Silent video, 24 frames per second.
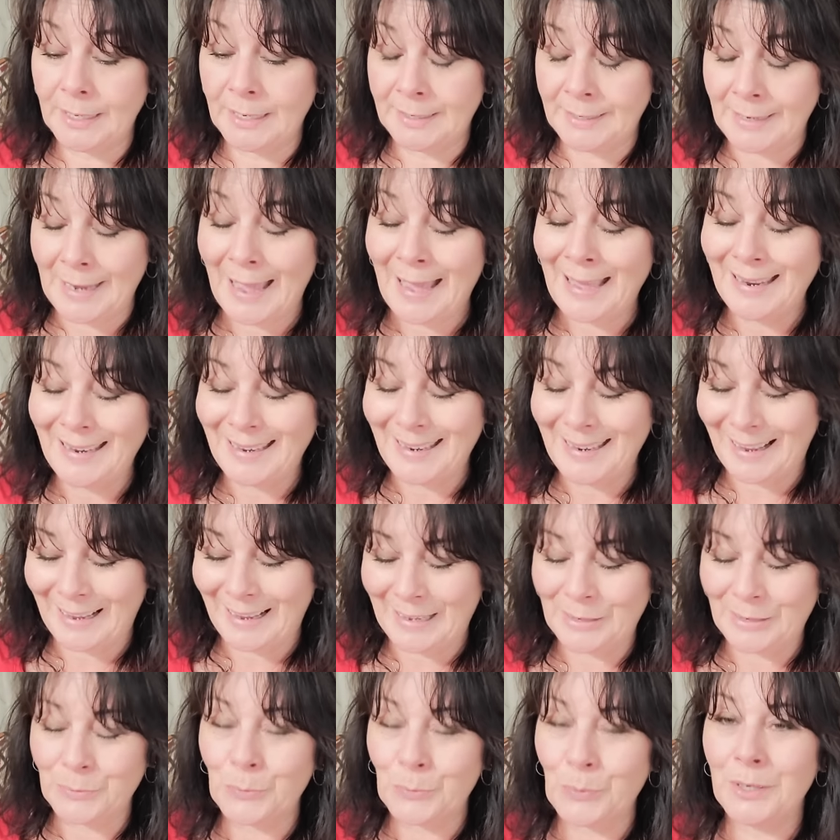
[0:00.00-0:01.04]
and not
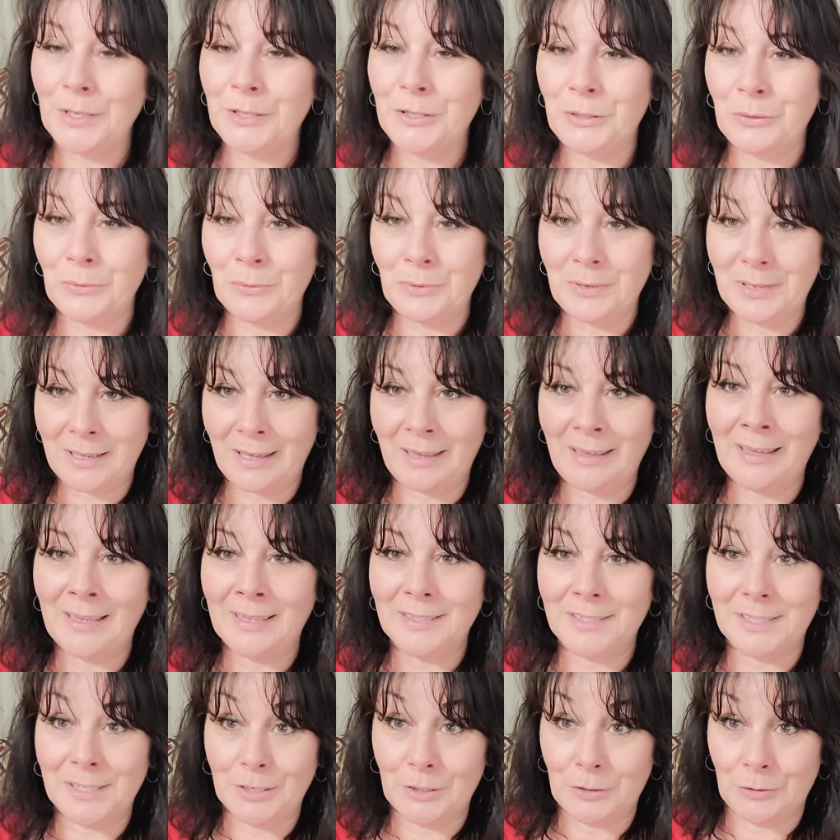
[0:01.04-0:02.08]
on what you
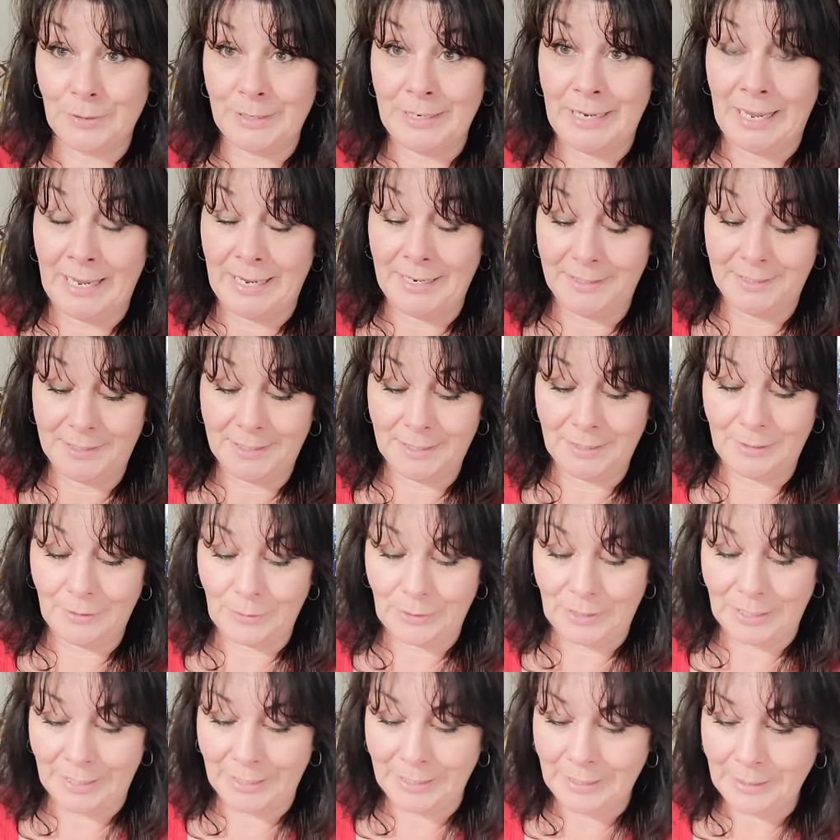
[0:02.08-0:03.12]
can't create,
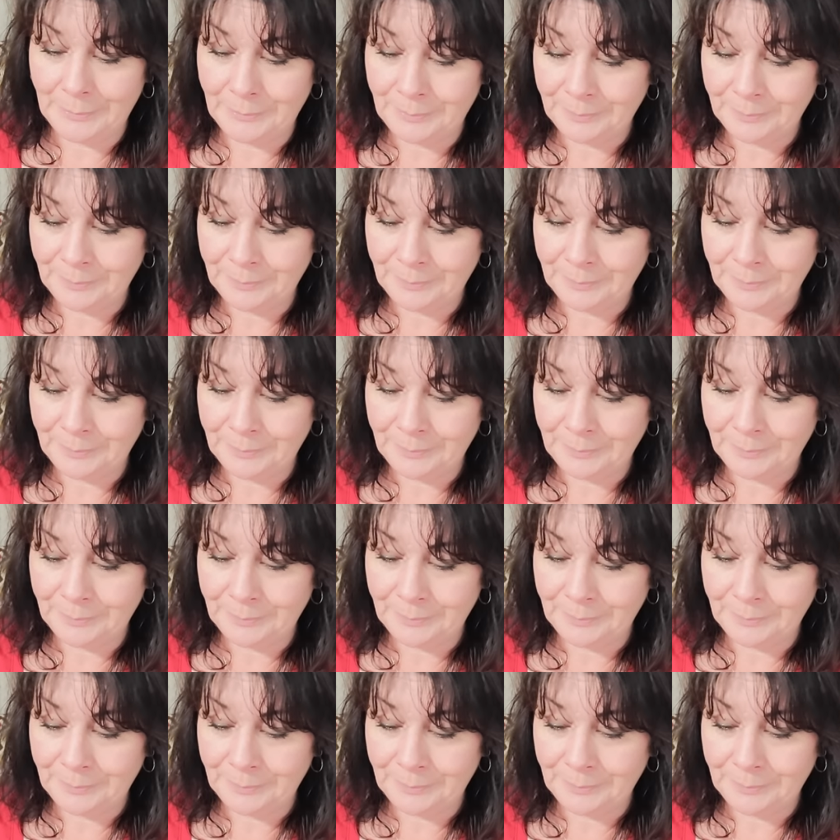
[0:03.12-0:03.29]
okay?